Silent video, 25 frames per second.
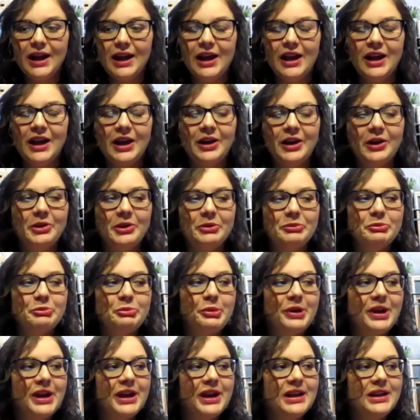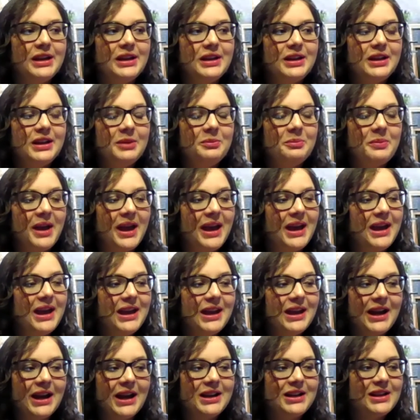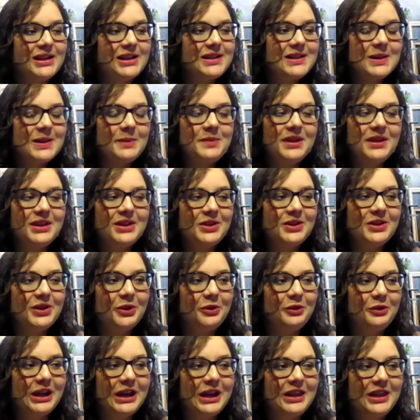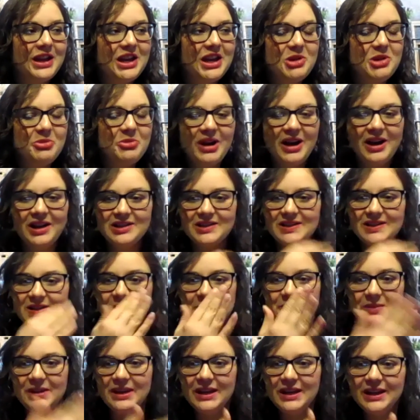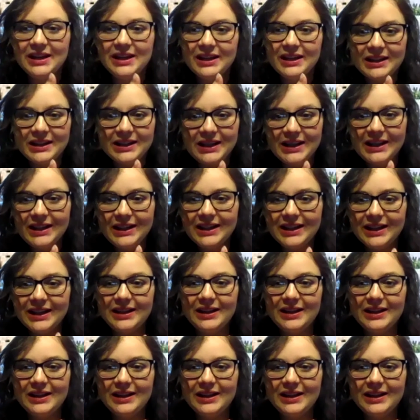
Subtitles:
But man, it's something you don't really think about just immediately.